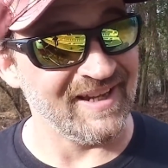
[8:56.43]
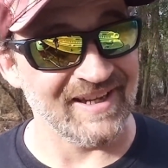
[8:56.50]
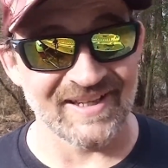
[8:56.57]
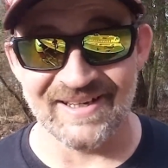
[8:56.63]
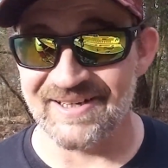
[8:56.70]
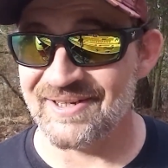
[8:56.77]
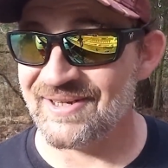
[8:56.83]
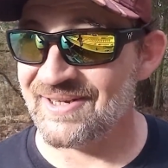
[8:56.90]

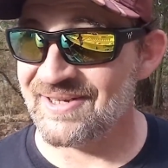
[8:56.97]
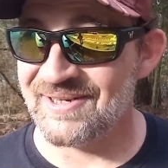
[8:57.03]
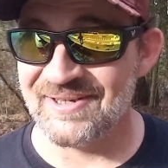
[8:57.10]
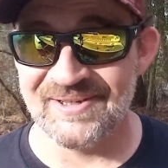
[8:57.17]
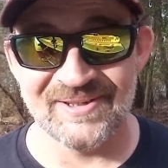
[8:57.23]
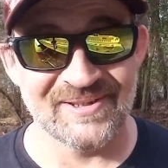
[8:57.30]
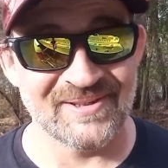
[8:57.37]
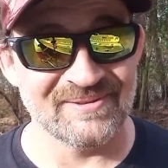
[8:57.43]
And
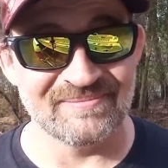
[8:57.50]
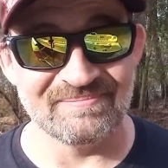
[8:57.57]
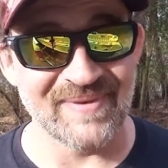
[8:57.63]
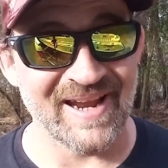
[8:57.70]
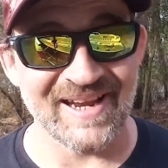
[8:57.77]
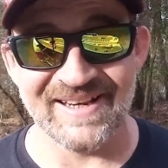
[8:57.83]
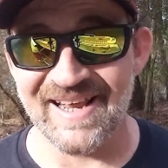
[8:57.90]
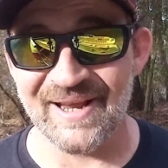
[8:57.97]

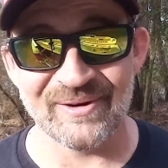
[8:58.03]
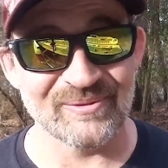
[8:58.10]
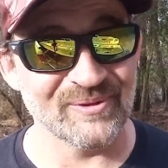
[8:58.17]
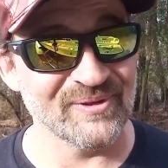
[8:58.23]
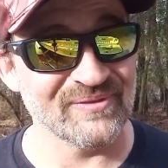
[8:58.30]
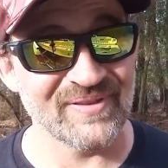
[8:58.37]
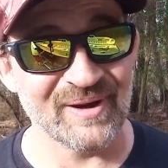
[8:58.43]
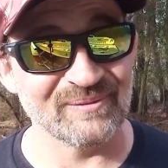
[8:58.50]
man, I don't
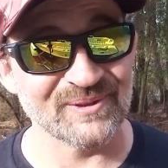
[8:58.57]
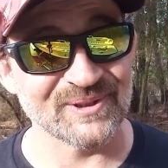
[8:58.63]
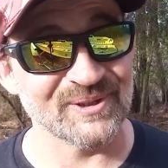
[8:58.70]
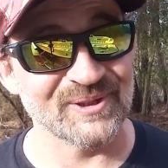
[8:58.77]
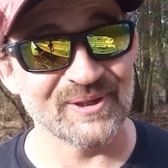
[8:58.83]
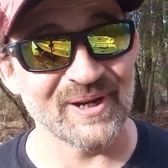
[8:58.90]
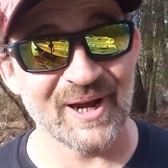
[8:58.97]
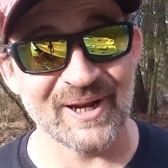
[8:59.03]
know if that was
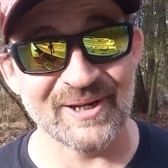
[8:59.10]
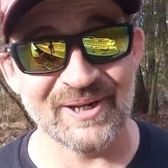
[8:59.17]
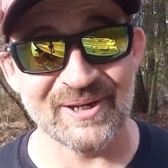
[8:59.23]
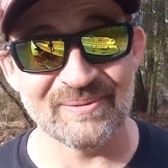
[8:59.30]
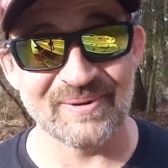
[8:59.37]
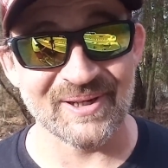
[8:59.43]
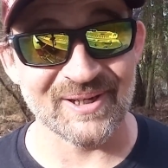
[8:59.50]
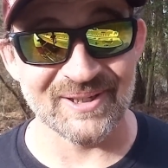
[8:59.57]
a good
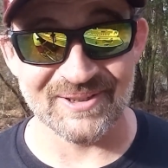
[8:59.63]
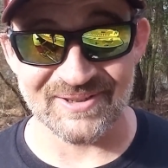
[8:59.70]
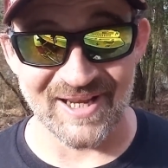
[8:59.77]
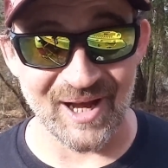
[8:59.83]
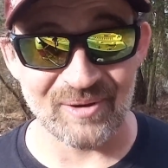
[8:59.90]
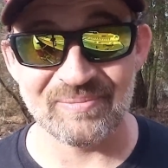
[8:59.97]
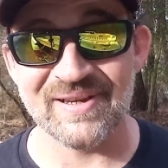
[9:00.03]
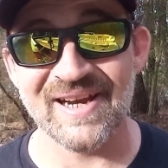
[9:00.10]
idea because
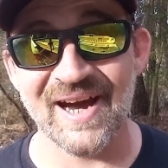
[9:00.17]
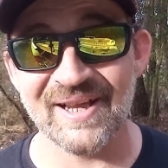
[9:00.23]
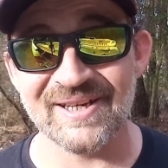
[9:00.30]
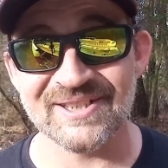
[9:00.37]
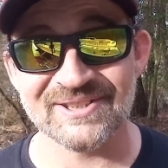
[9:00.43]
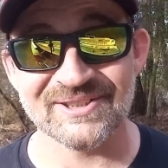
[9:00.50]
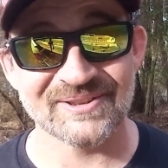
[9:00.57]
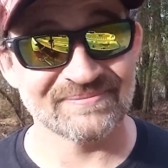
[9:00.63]
I'll be
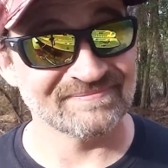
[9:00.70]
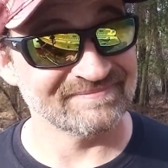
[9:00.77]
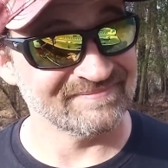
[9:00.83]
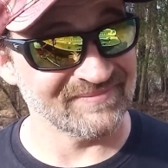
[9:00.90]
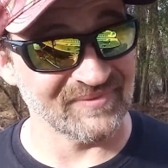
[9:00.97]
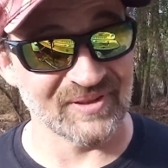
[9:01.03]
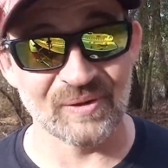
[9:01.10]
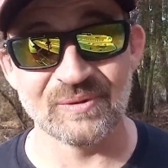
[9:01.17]
honest,
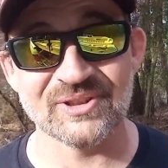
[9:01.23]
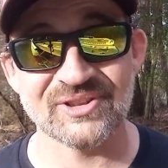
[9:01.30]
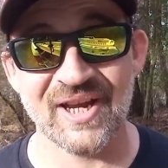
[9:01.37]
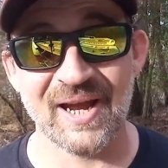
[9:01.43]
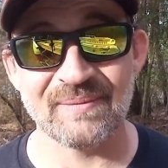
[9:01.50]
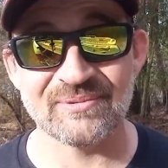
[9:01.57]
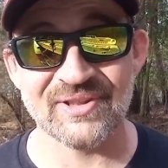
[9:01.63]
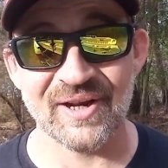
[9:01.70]
there was
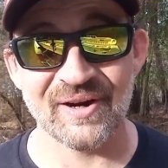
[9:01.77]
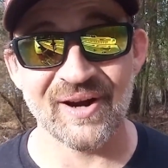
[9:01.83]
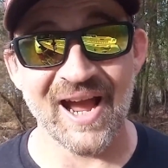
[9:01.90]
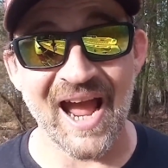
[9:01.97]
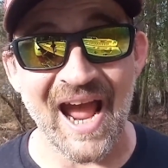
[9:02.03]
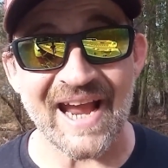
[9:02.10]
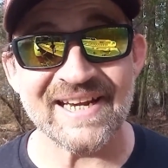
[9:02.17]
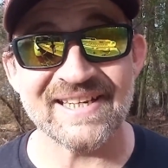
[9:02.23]
times there
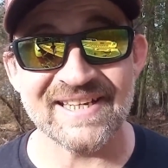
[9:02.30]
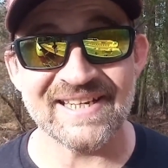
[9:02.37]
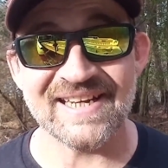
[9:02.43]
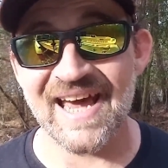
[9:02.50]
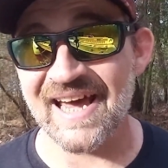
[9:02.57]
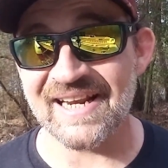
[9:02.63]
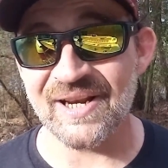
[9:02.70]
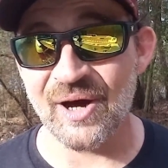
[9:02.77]
I did
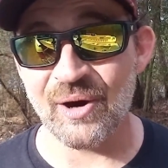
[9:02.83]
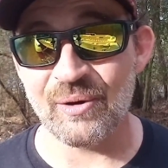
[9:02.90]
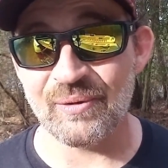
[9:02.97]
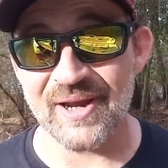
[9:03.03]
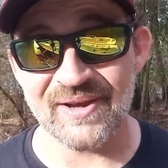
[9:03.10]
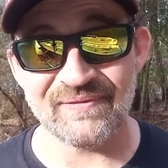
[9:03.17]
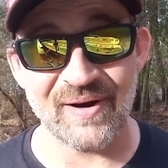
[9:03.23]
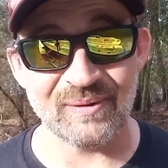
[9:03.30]
not
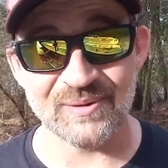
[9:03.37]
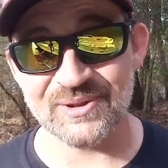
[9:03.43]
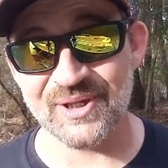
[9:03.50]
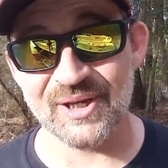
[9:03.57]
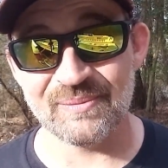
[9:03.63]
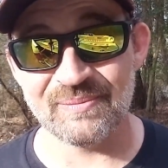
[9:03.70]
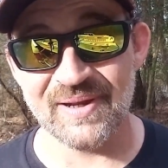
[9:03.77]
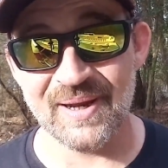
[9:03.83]
know if I was going to